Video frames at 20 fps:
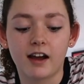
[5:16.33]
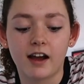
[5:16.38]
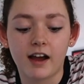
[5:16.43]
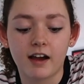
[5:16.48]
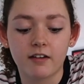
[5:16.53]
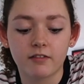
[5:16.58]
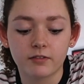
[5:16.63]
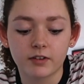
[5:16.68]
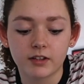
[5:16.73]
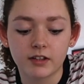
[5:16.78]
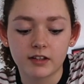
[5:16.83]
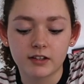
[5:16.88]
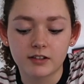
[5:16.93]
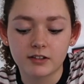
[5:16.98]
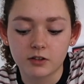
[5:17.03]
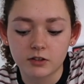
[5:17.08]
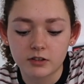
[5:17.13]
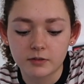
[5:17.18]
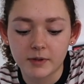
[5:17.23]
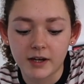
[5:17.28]
I haven't really
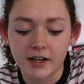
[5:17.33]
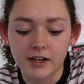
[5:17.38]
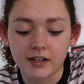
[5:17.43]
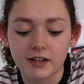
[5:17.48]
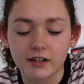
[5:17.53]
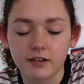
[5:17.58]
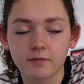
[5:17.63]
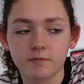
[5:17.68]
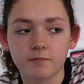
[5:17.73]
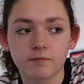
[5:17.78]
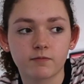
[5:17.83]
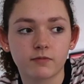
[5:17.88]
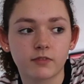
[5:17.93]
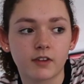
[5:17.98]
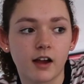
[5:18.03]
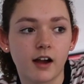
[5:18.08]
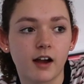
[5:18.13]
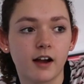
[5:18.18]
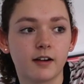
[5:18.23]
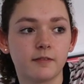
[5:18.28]
talked about it,
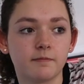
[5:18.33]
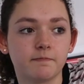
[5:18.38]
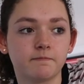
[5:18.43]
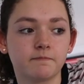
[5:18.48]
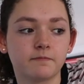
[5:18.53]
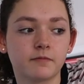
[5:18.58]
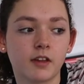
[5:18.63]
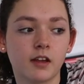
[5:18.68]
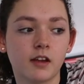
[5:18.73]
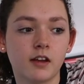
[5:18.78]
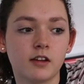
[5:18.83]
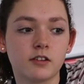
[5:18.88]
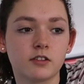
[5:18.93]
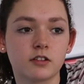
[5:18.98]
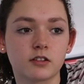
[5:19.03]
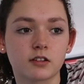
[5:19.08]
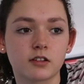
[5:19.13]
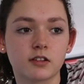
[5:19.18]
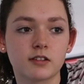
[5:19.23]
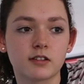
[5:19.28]

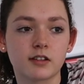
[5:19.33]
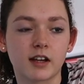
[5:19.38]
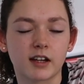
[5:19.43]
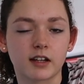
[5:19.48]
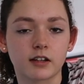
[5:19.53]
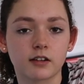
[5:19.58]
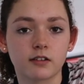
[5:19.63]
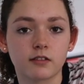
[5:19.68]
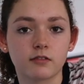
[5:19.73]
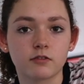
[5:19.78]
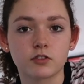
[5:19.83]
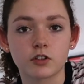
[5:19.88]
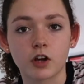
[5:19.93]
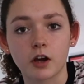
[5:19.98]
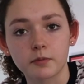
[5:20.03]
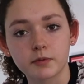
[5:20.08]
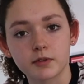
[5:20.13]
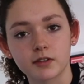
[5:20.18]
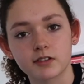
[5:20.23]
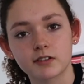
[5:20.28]
just because like
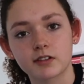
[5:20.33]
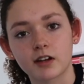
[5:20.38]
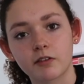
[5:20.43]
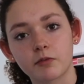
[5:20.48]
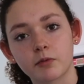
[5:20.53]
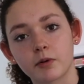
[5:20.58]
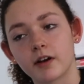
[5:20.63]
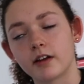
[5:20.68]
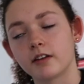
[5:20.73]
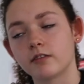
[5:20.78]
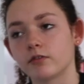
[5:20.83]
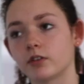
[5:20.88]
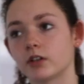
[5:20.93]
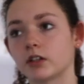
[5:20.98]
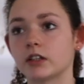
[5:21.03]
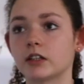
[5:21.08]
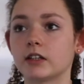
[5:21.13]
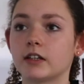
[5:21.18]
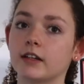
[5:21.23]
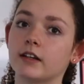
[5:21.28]
jobs and stuff weren't
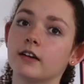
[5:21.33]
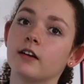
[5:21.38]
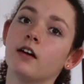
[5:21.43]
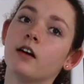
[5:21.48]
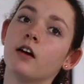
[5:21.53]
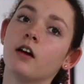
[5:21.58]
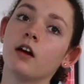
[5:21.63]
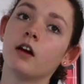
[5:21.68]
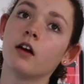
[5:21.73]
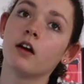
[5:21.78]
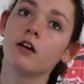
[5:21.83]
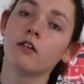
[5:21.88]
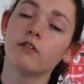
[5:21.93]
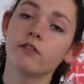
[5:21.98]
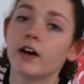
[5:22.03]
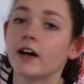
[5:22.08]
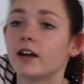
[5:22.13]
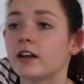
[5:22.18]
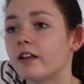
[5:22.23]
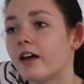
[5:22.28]
really
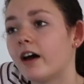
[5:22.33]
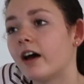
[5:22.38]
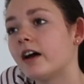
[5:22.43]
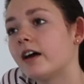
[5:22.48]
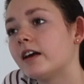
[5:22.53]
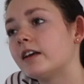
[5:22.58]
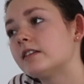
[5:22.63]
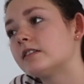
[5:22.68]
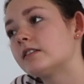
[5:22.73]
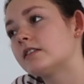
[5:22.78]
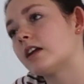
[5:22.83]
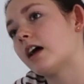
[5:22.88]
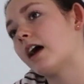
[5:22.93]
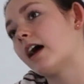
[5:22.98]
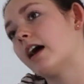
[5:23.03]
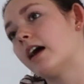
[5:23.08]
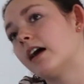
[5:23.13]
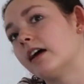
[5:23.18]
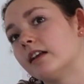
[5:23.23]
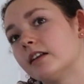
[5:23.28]
finalized,
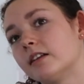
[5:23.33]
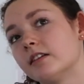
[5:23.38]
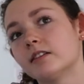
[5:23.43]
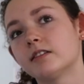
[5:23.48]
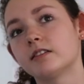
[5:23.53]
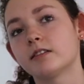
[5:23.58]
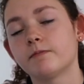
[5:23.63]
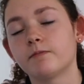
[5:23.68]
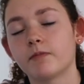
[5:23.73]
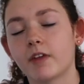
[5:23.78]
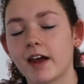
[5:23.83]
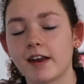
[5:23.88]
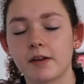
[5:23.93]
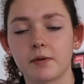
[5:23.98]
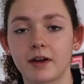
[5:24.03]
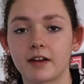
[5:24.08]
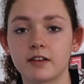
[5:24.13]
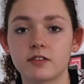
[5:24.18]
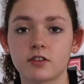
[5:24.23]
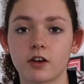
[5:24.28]
and
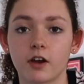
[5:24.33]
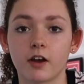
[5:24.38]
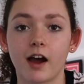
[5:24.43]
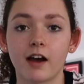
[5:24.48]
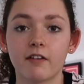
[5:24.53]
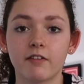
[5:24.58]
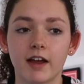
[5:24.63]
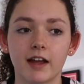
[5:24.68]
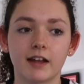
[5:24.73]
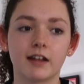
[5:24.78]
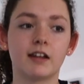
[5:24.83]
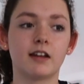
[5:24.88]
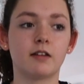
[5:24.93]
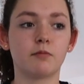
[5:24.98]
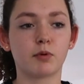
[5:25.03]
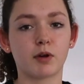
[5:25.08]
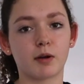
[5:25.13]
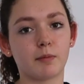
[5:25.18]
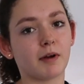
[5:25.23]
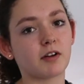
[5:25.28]
anyway, so I've handed
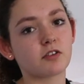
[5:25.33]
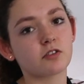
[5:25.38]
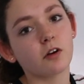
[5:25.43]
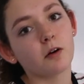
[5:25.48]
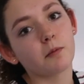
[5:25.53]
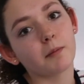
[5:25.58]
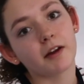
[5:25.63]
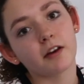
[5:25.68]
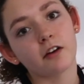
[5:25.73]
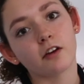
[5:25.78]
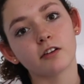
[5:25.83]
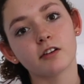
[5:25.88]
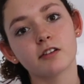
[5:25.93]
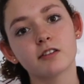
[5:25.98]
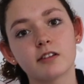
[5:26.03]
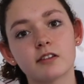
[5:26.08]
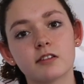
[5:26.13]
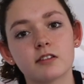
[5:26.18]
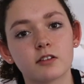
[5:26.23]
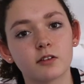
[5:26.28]
in pretty much all my
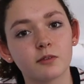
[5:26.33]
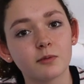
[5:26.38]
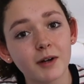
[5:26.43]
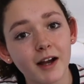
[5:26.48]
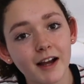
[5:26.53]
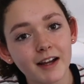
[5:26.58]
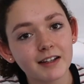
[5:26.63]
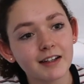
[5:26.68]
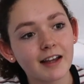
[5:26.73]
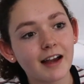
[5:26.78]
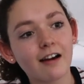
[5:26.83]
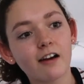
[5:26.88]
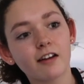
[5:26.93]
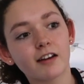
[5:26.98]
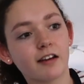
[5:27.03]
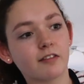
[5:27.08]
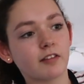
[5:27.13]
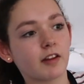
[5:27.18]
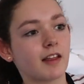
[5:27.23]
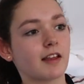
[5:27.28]
notices to work now,
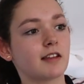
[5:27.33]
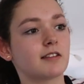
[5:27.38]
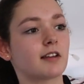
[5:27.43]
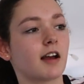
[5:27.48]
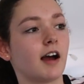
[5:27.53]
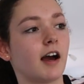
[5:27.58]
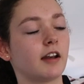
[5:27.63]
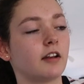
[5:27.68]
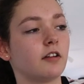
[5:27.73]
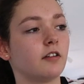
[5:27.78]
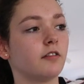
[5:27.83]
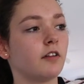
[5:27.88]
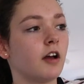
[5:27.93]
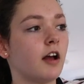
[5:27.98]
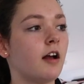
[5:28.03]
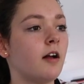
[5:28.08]
and everything's kind of